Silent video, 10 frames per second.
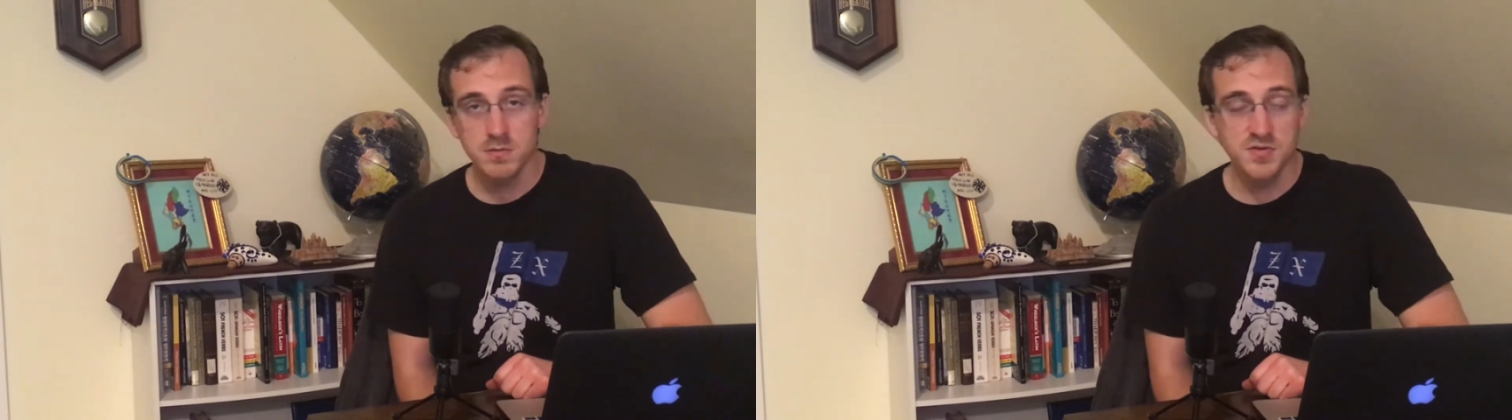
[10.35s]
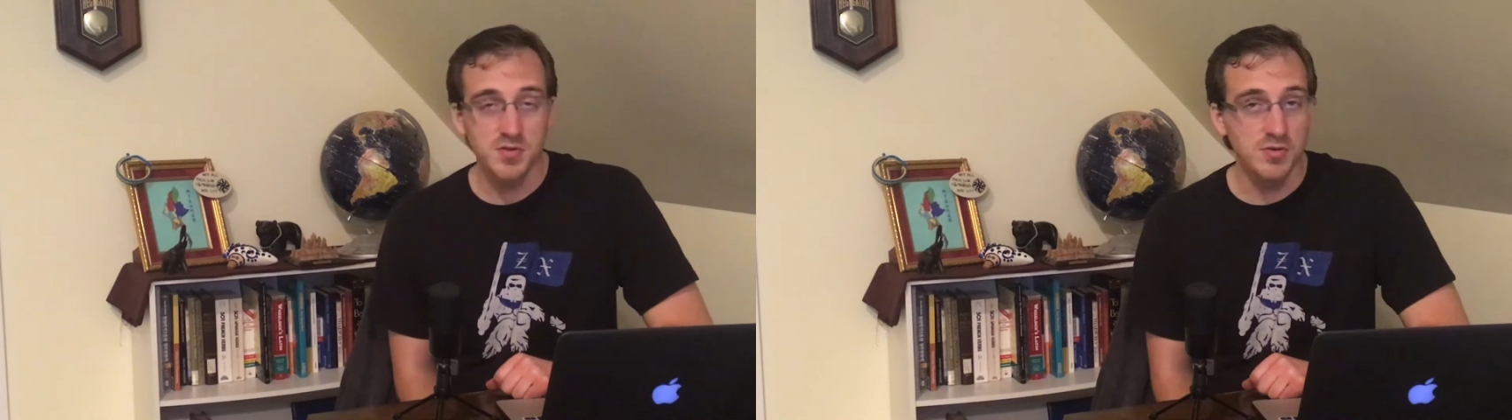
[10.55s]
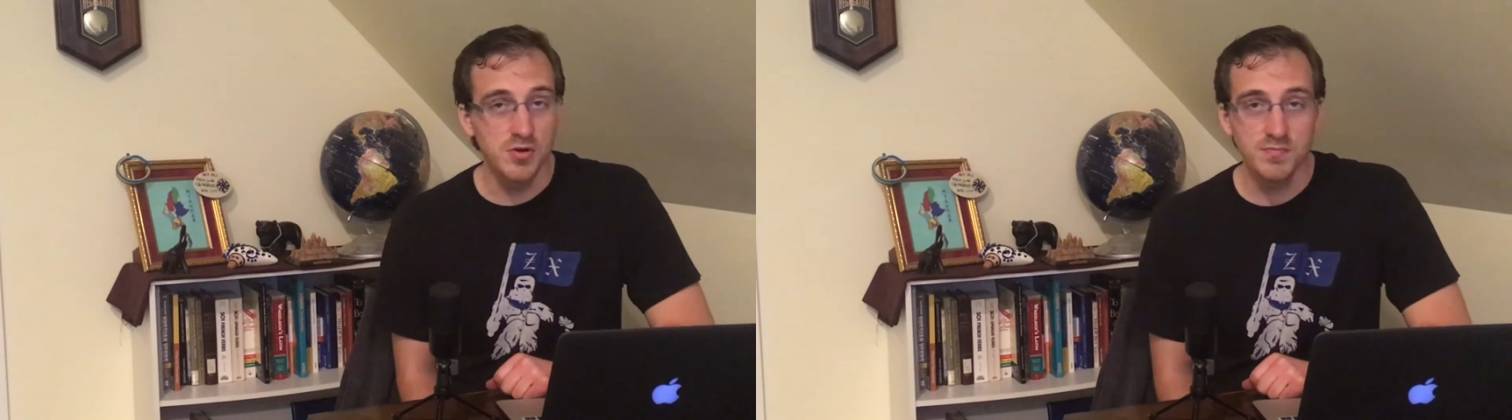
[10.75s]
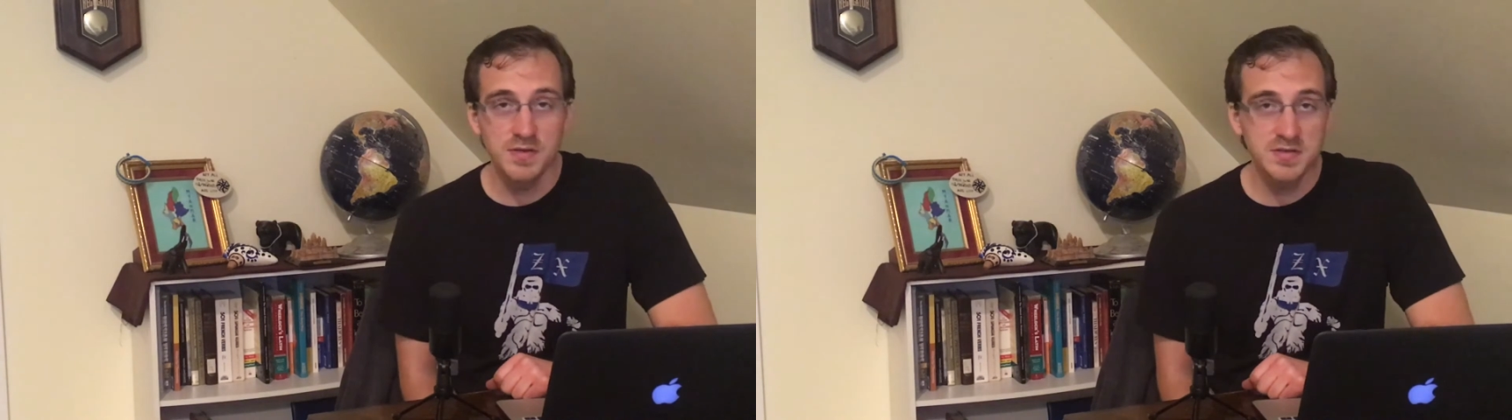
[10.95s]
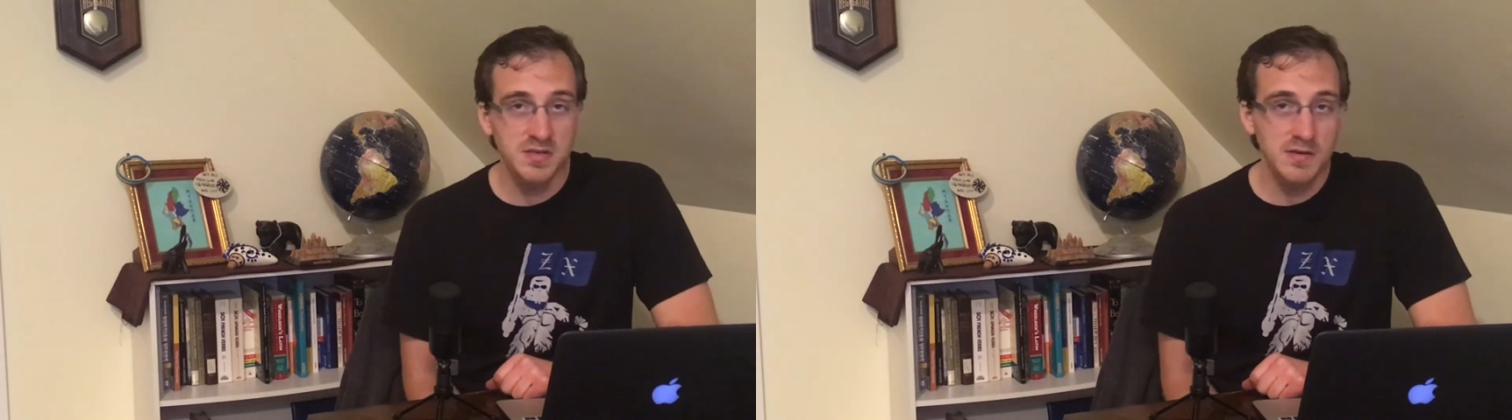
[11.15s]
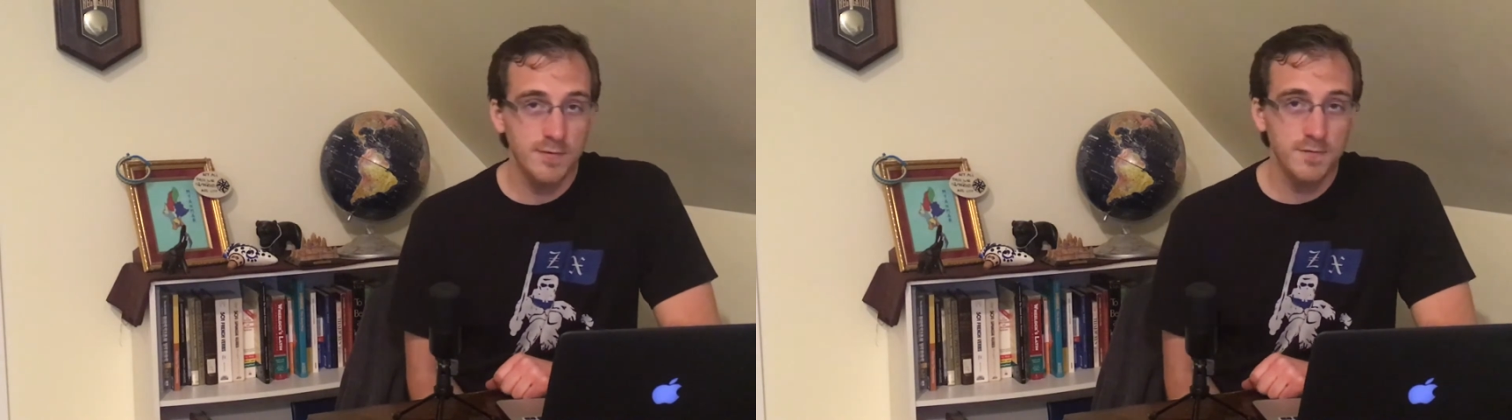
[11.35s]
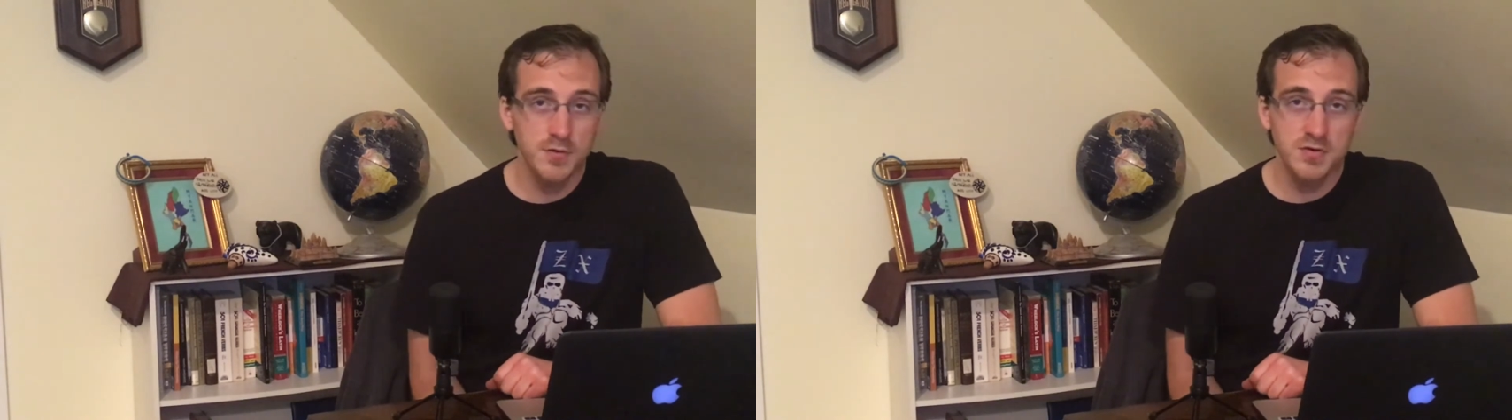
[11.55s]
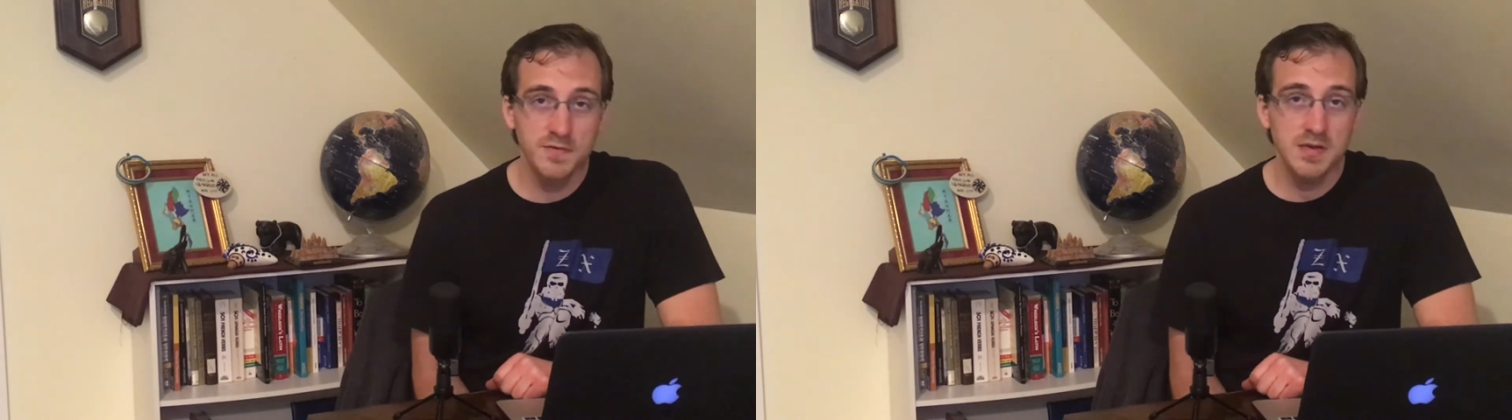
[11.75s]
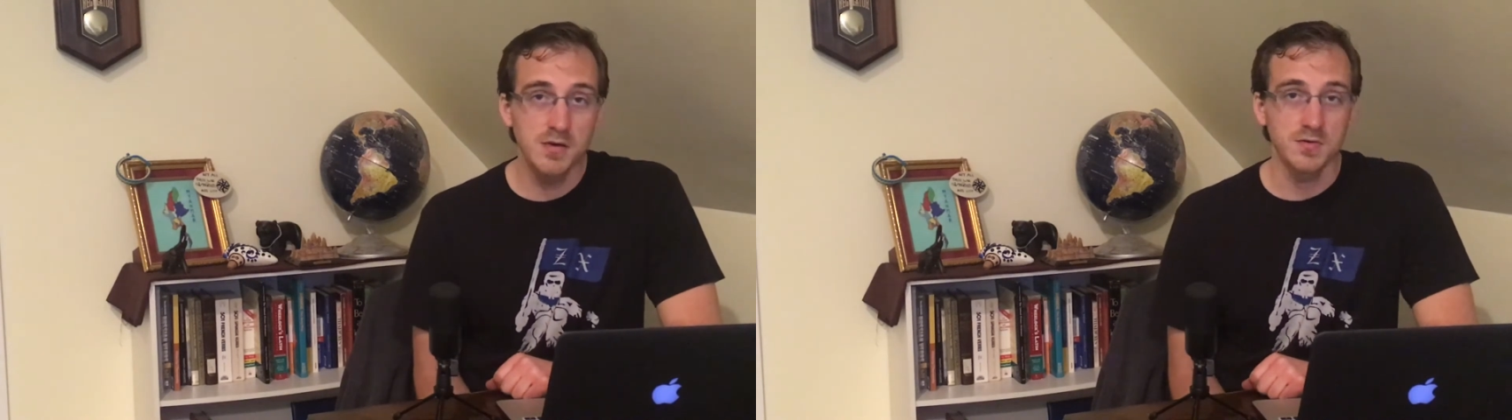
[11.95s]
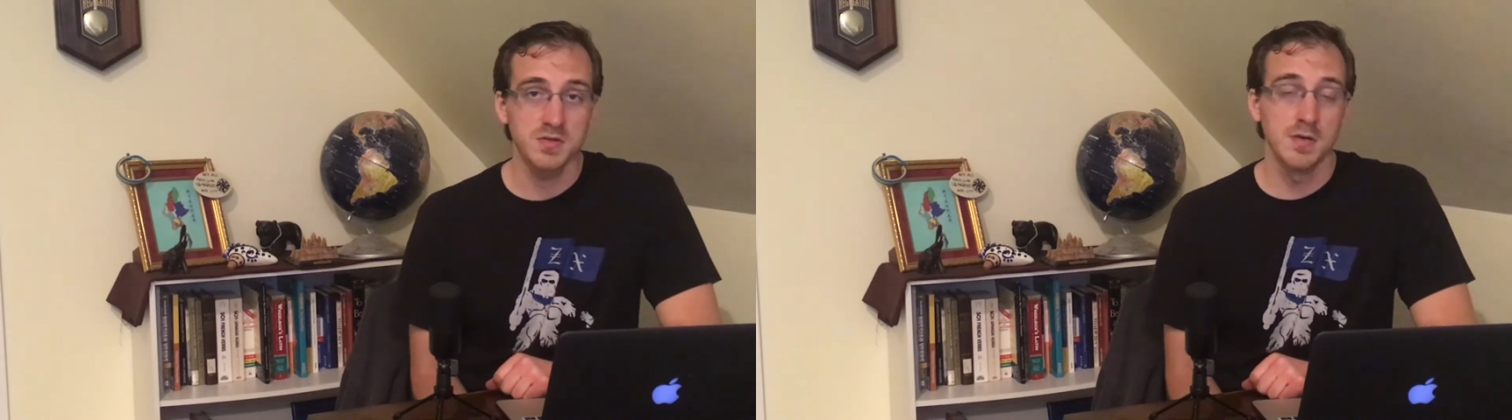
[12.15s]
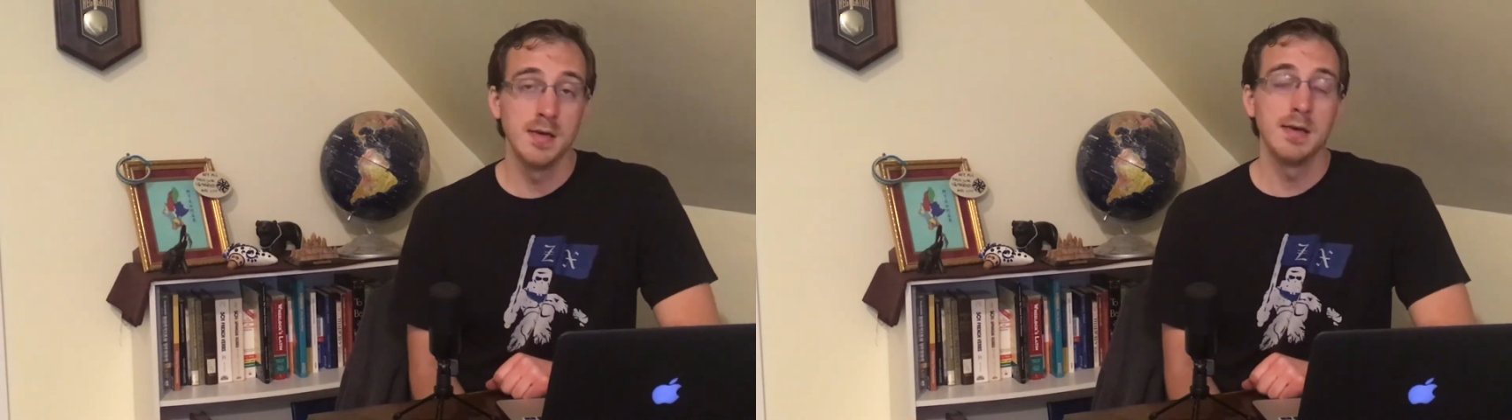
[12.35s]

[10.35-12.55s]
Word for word: so you don't miss any of our future videos.